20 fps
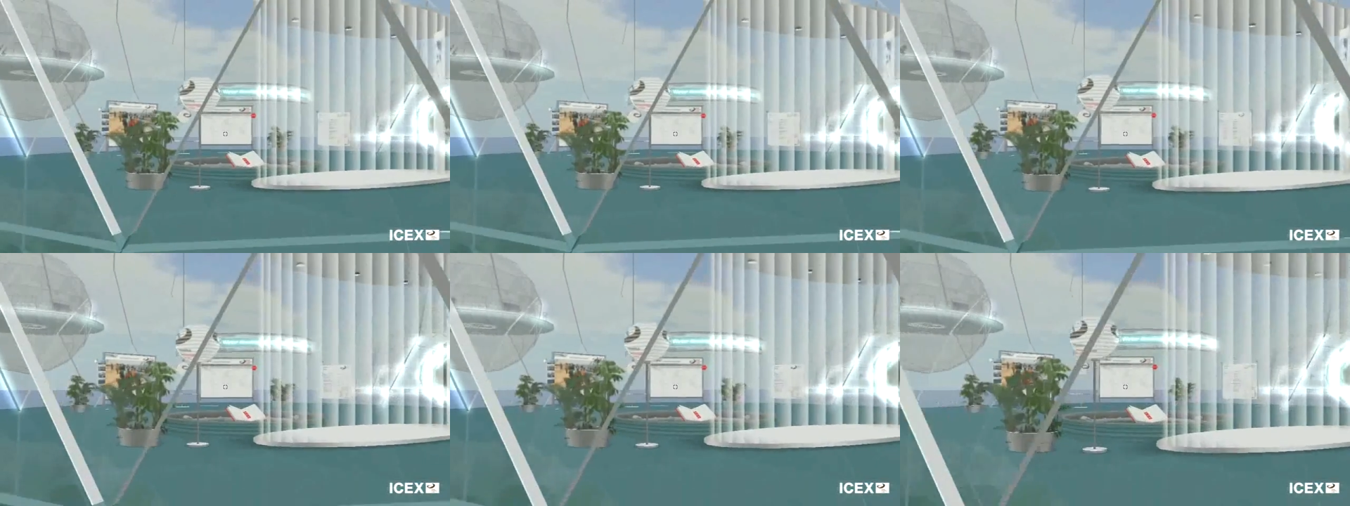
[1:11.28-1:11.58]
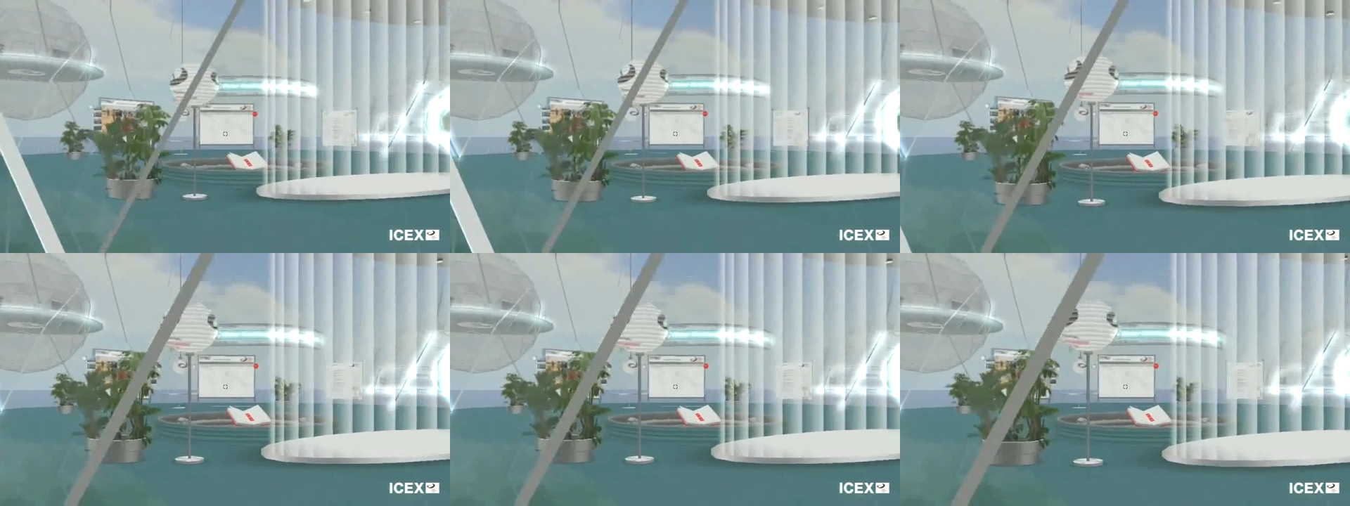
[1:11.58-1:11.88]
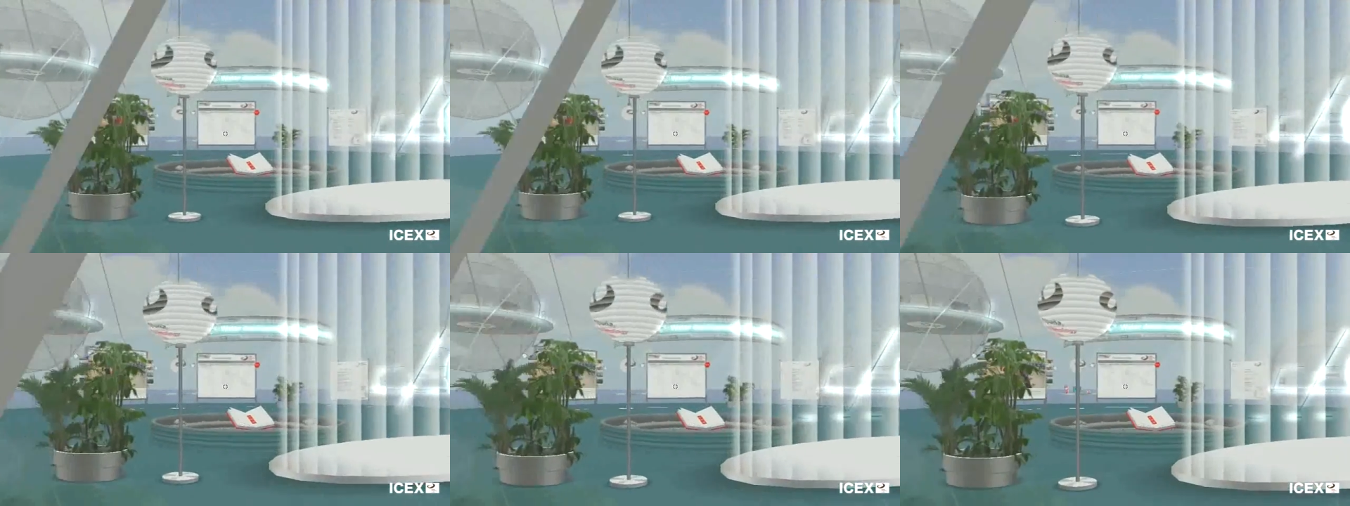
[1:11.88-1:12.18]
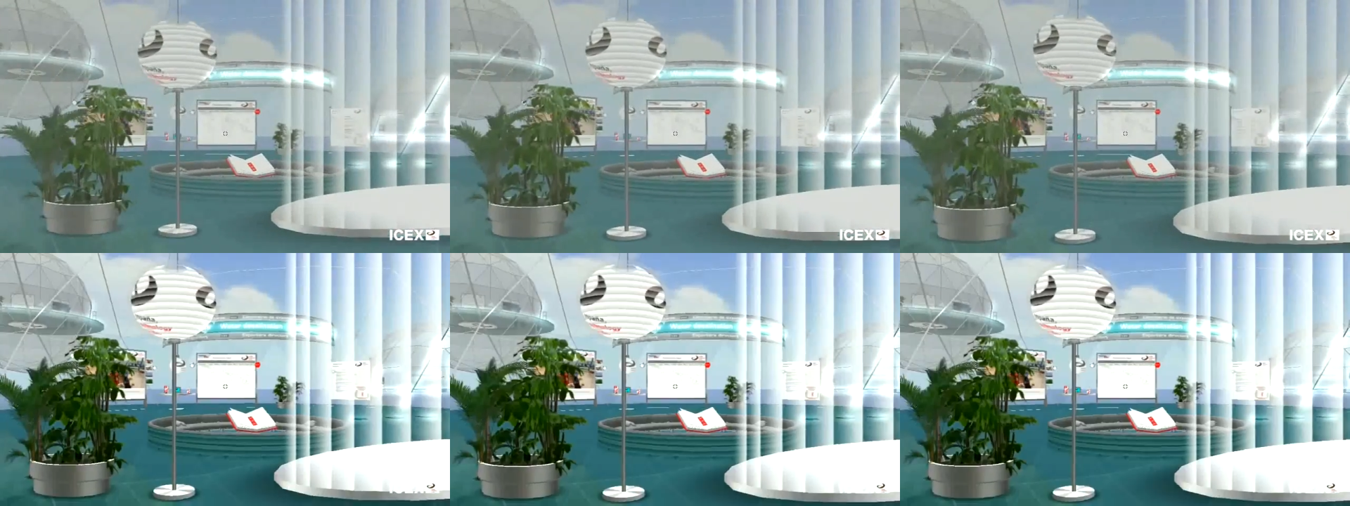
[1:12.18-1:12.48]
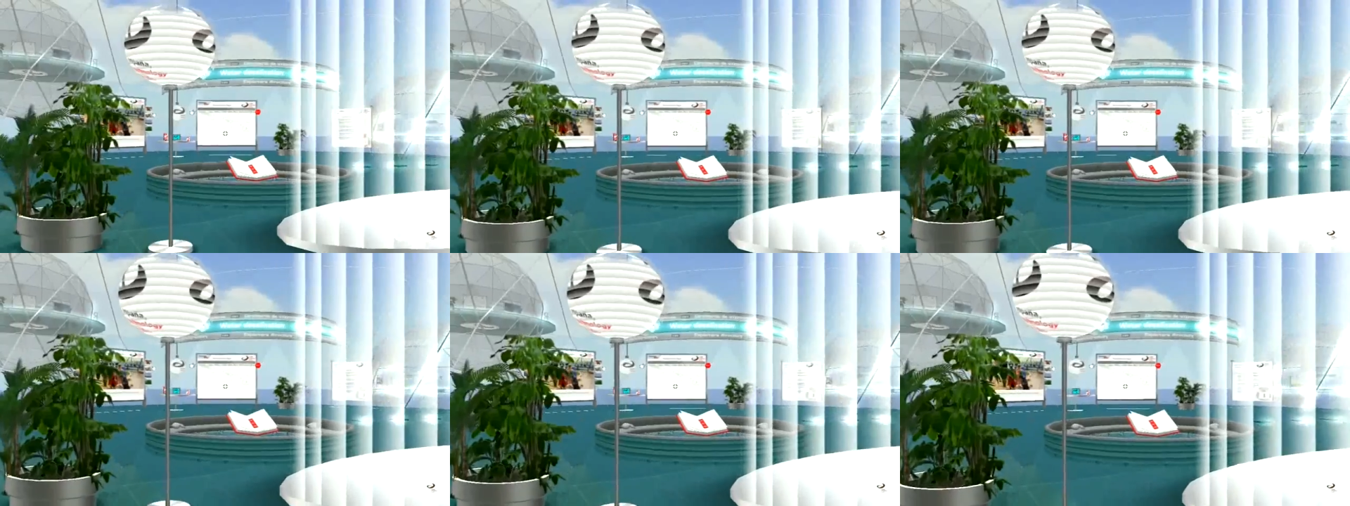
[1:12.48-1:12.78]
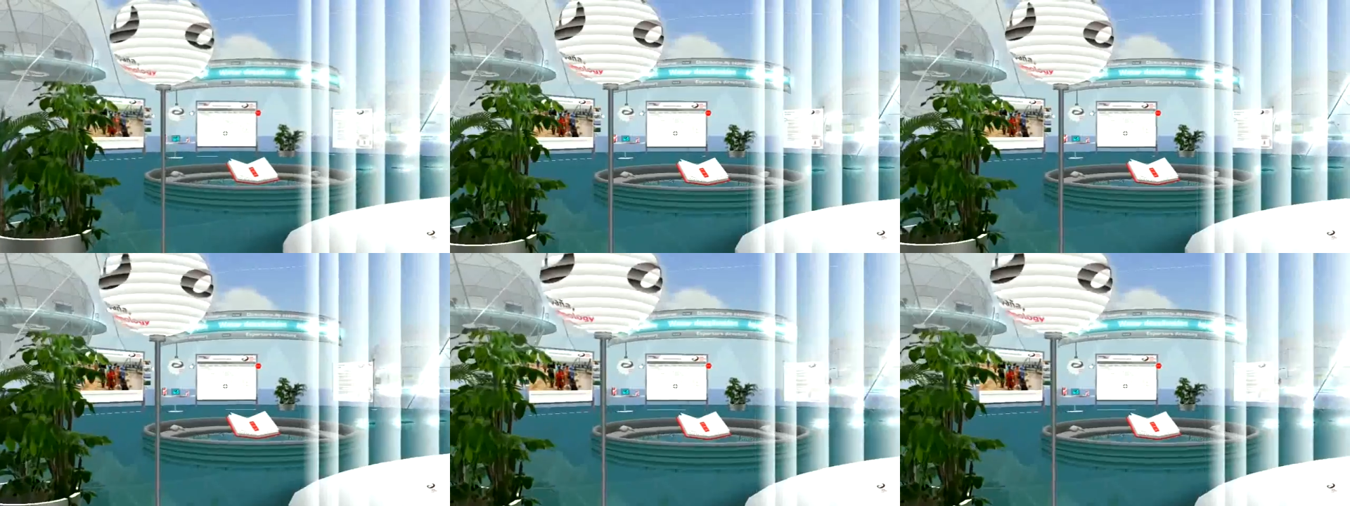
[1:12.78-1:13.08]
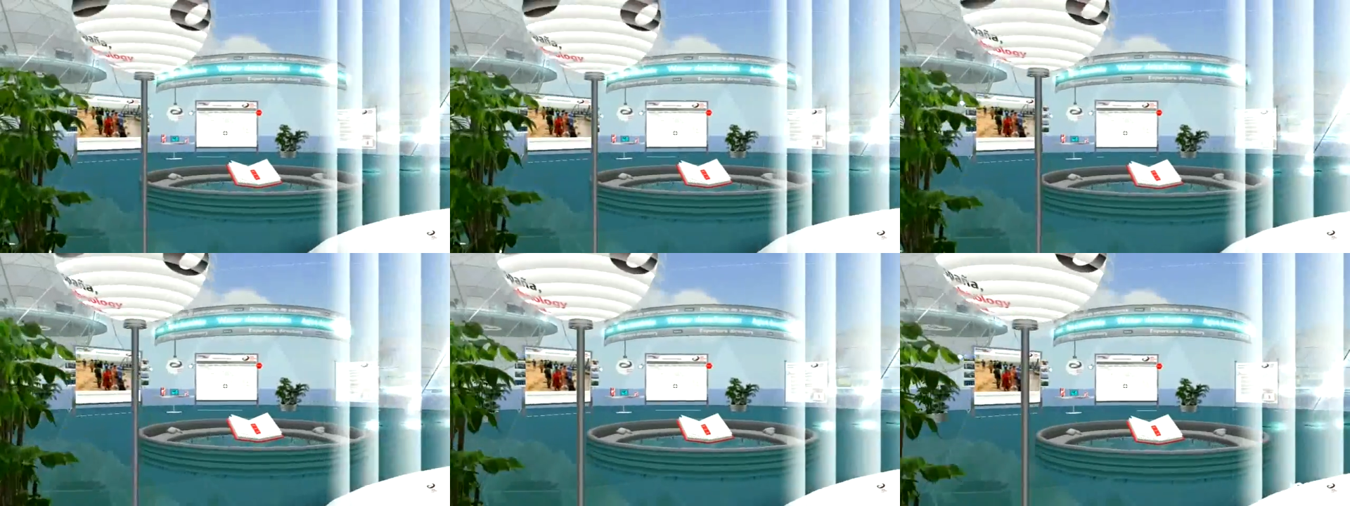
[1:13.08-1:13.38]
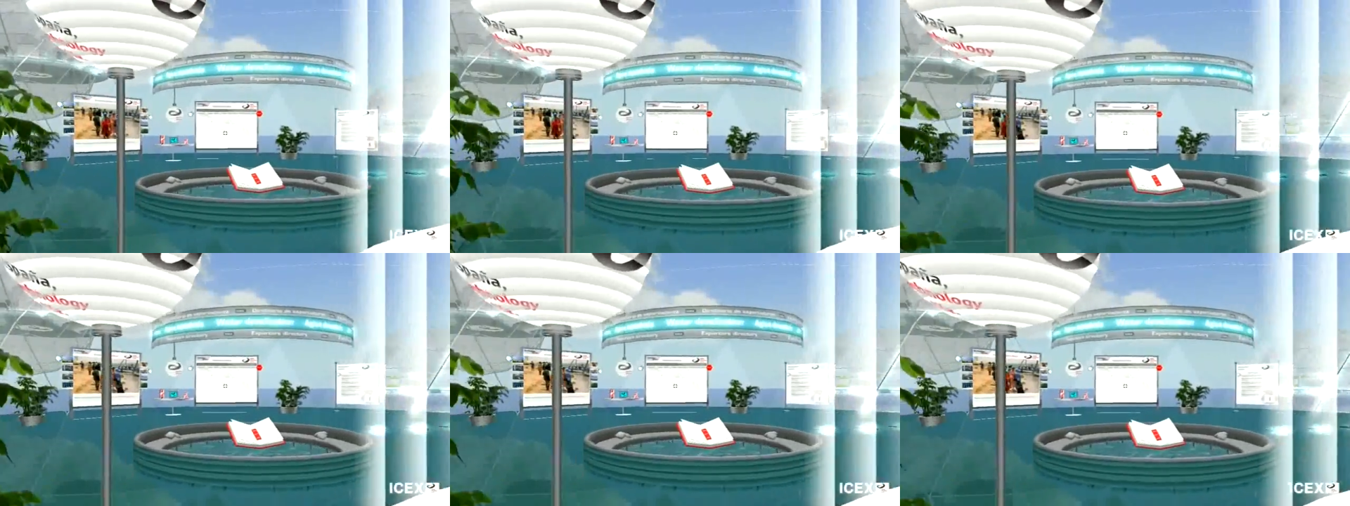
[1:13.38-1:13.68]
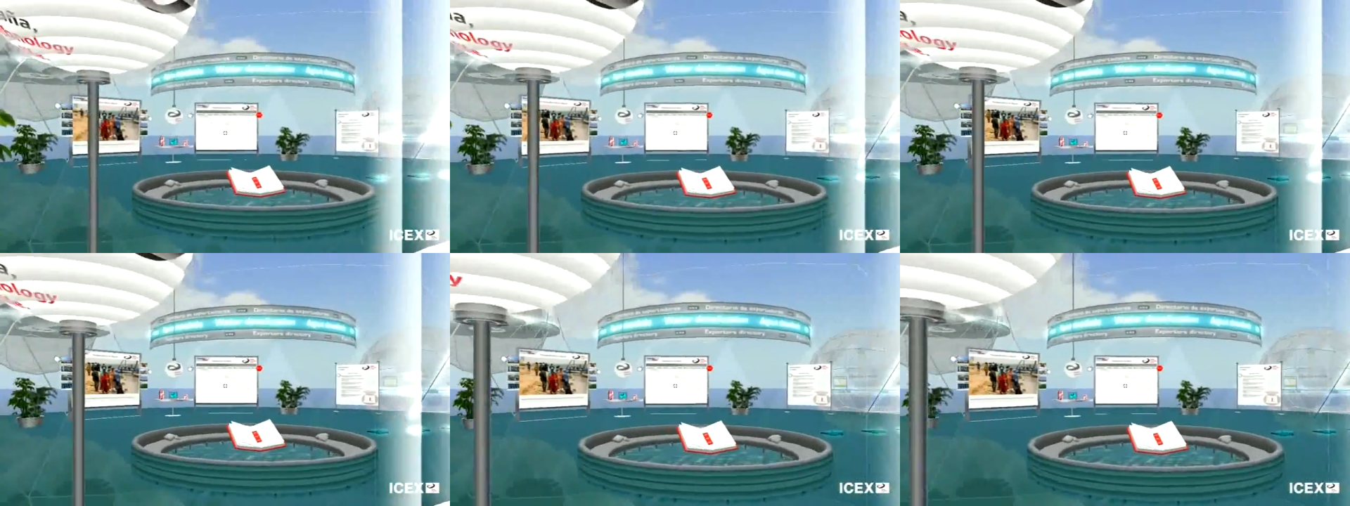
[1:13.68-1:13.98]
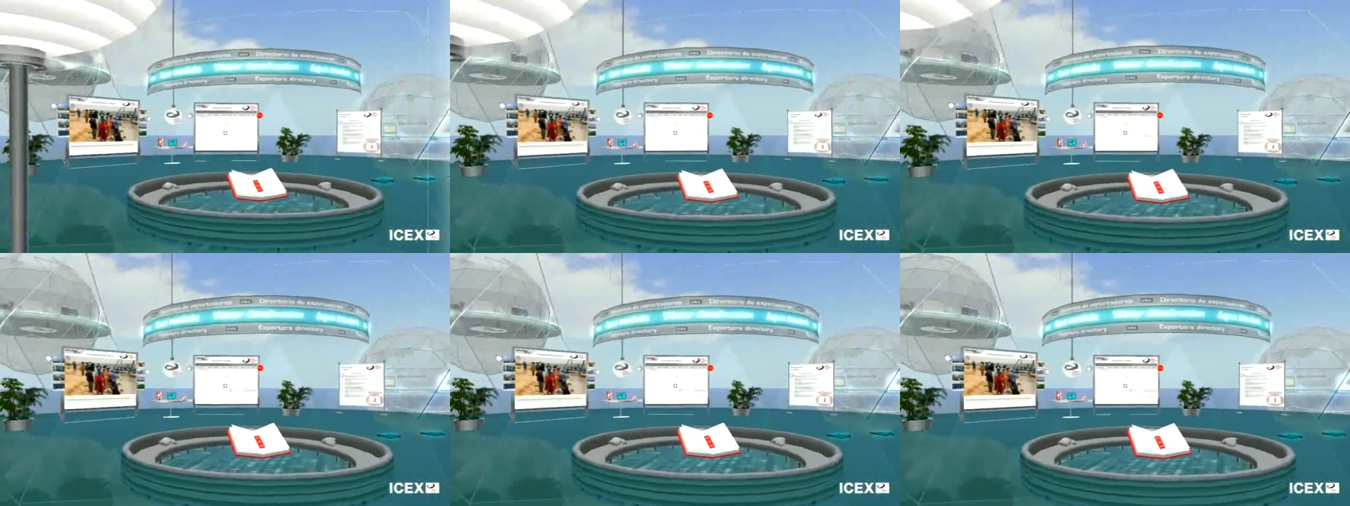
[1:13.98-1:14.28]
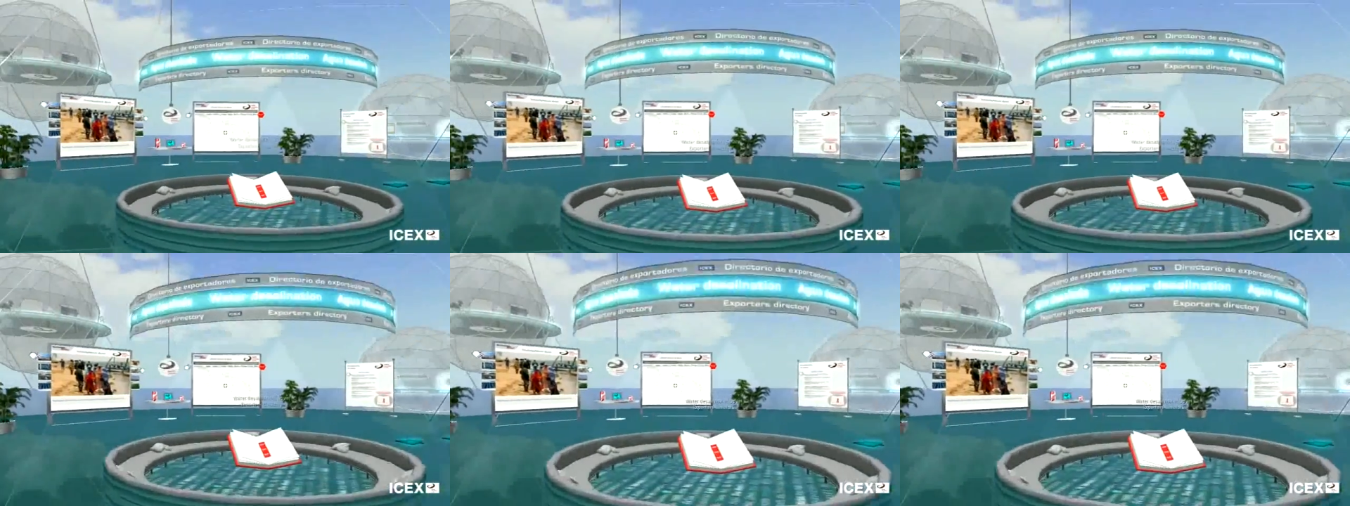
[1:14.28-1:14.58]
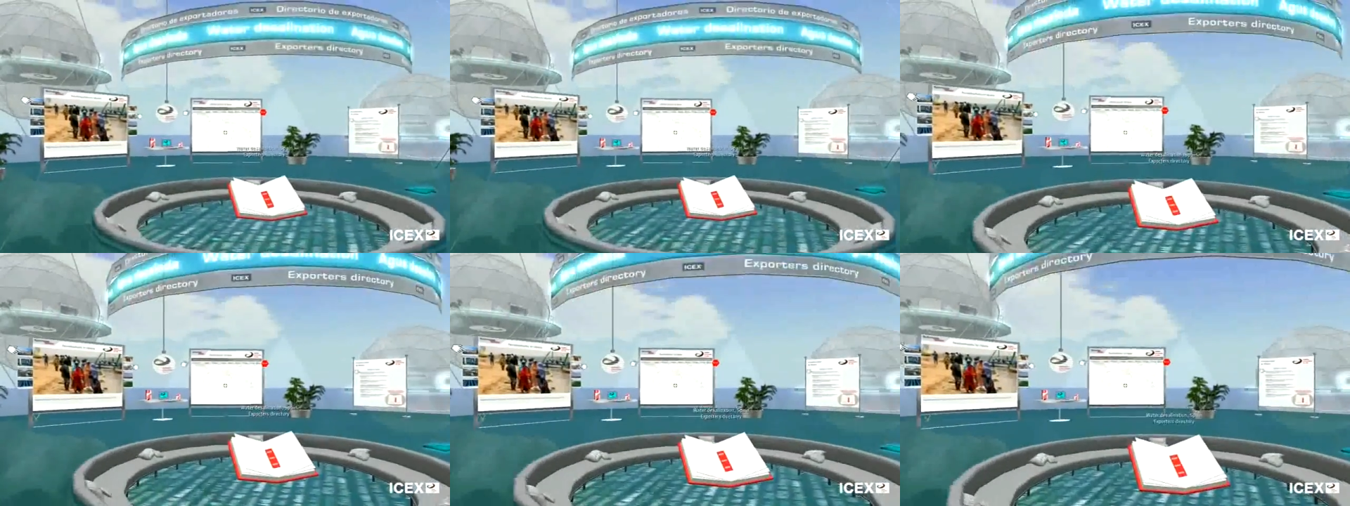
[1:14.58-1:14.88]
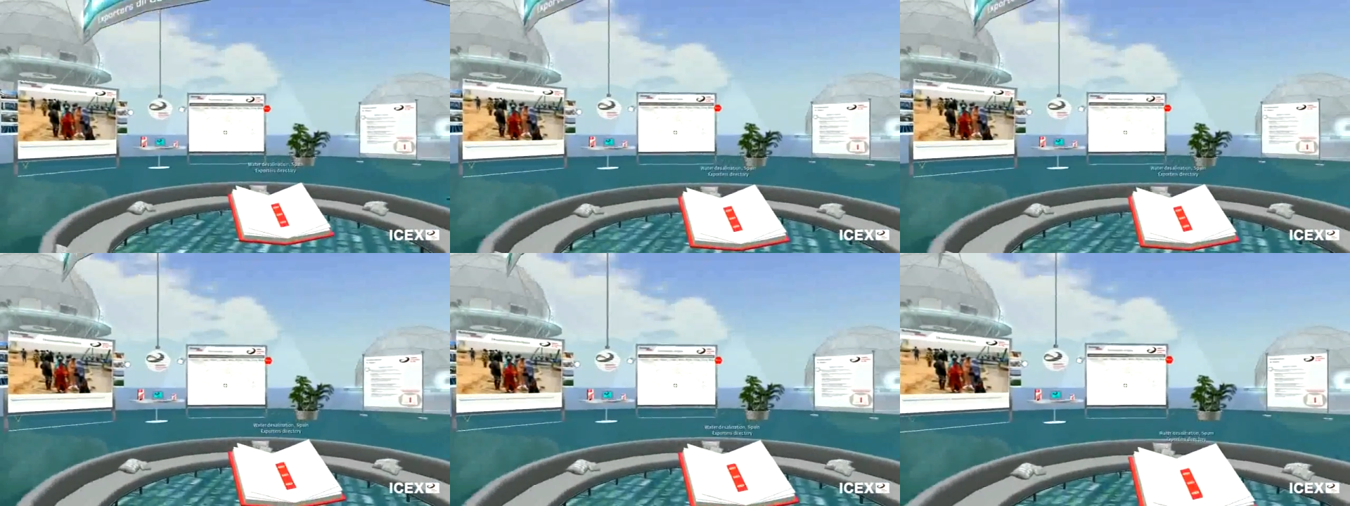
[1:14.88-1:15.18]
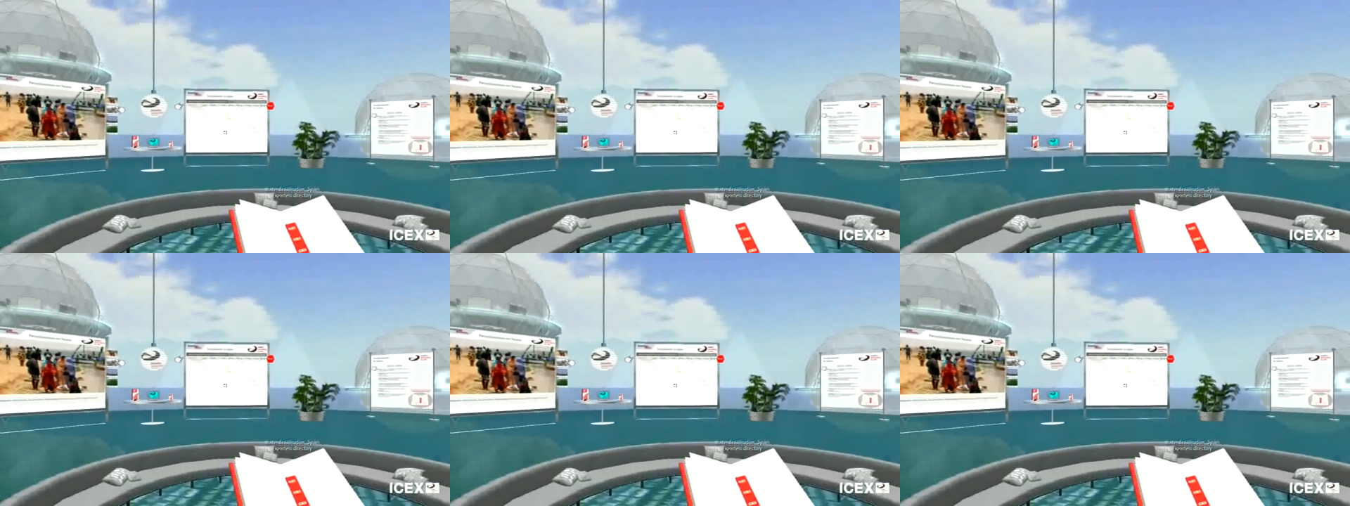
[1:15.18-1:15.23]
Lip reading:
No face is visible, so there are no lips to read.